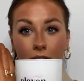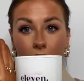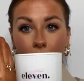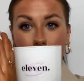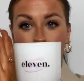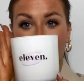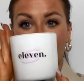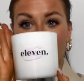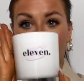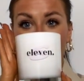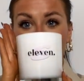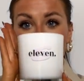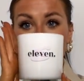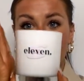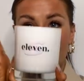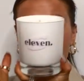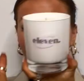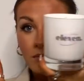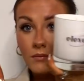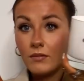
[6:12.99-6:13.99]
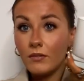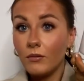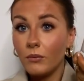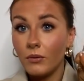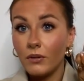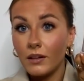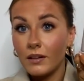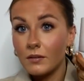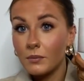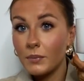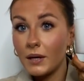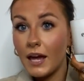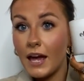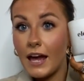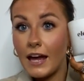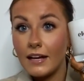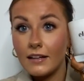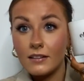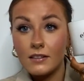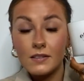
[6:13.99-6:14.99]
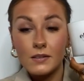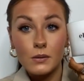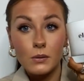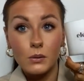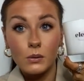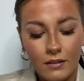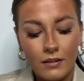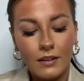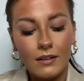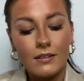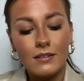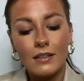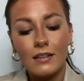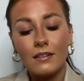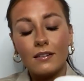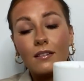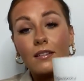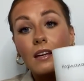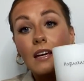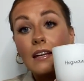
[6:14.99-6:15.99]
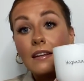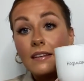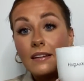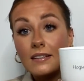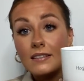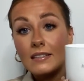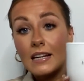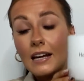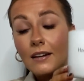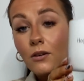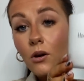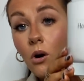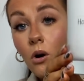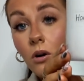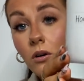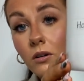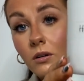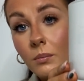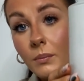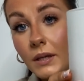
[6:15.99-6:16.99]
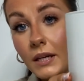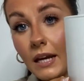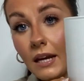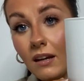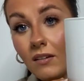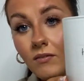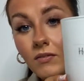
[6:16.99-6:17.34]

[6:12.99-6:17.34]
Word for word: Like this is but that's my head so this is in the scent Hogmanay